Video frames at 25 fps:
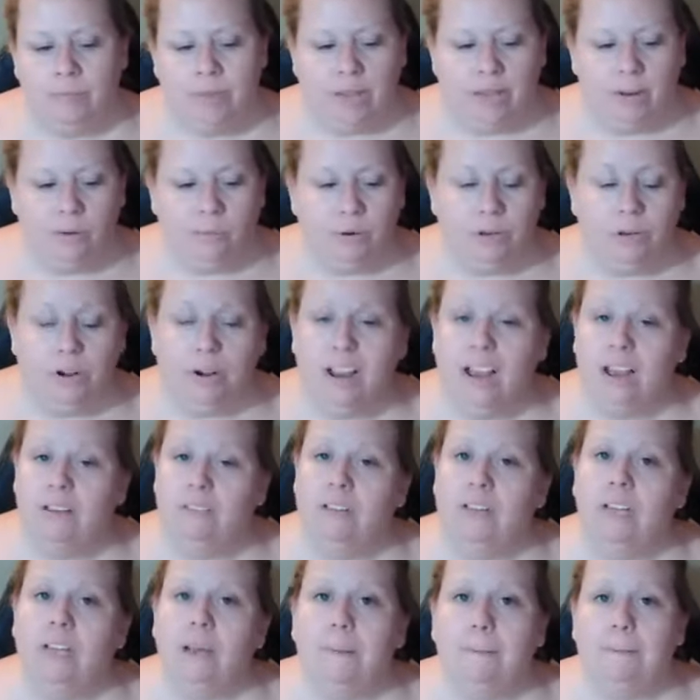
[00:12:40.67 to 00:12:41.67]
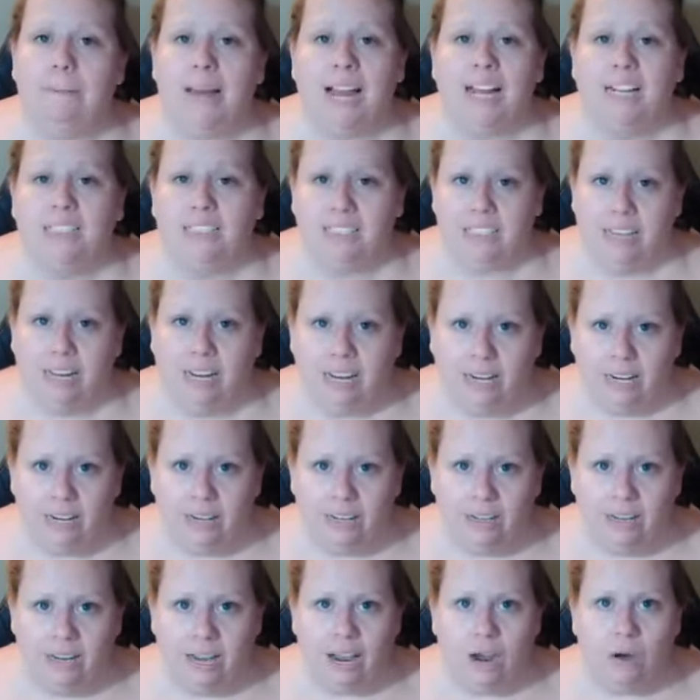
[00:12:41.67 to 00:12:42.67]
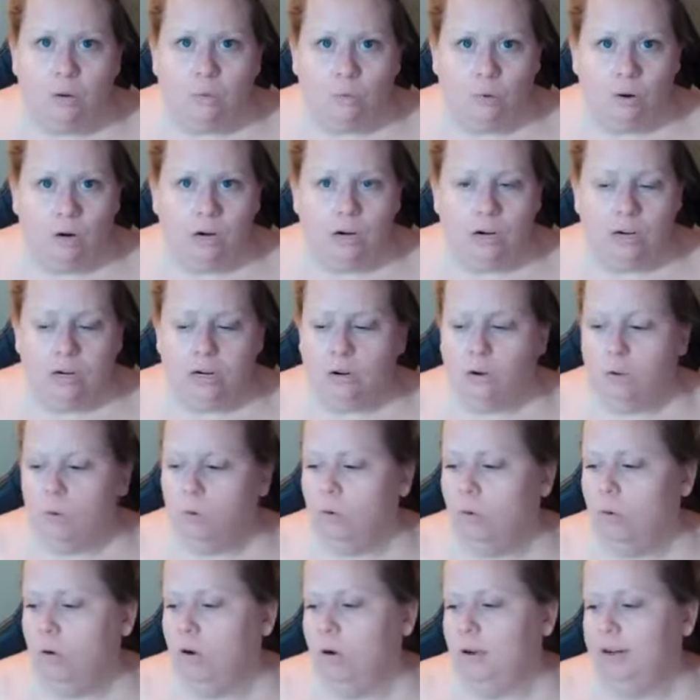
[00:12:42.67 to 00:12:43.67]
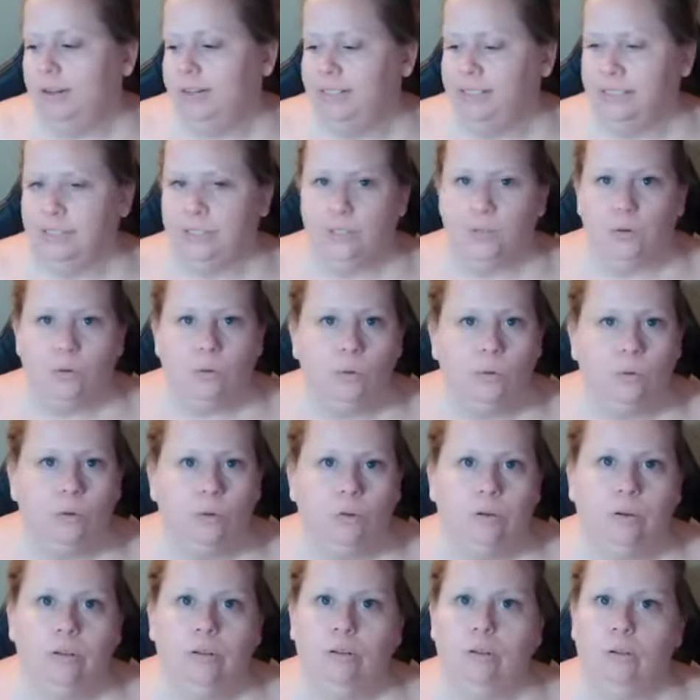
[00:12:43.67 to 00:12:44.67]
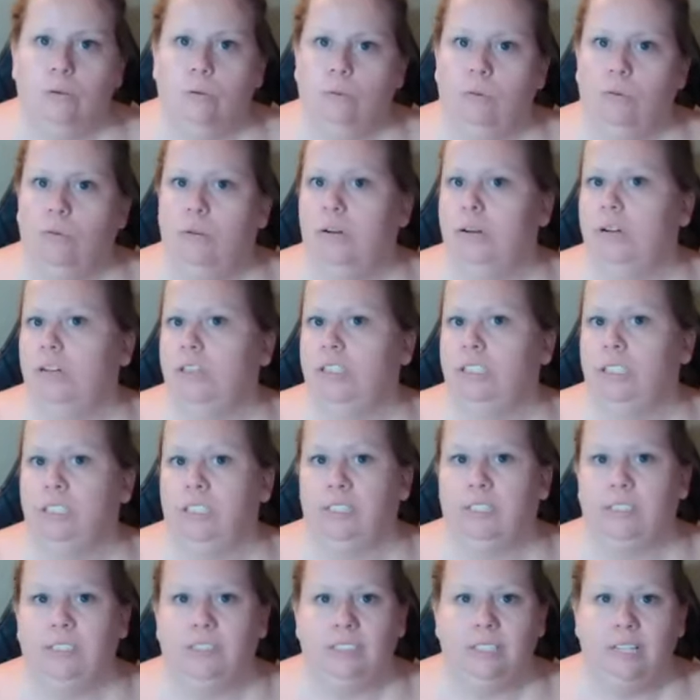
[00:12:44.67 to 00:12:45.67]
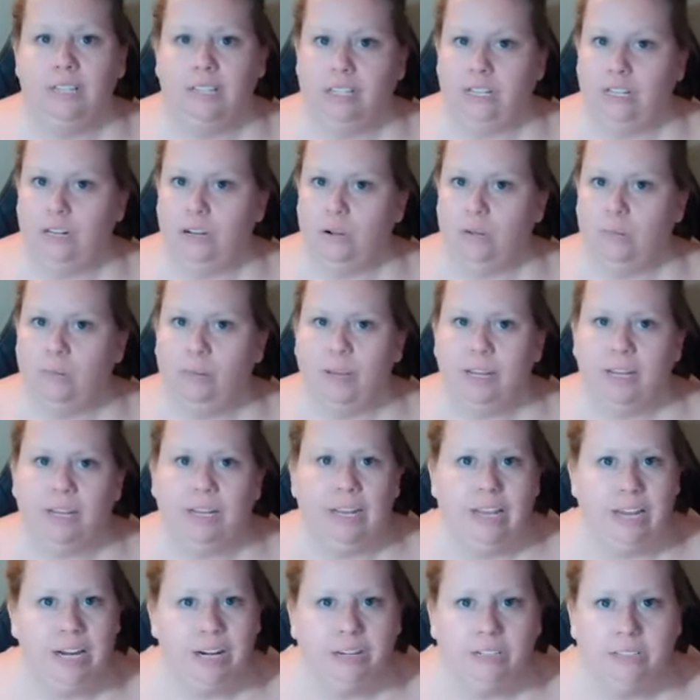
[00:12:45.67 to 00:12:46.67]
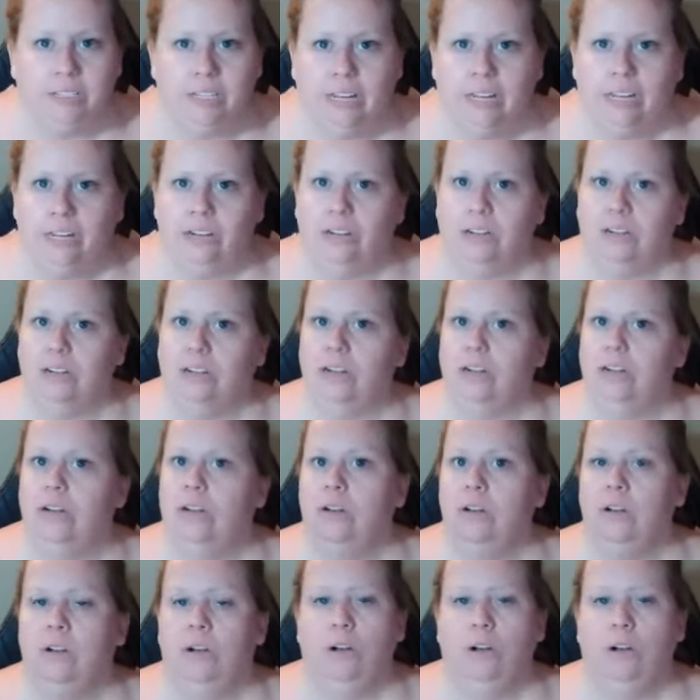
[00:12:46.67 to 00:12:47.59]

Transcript: And when you're having a bad day at work or at school or just, you know, being a caretaker,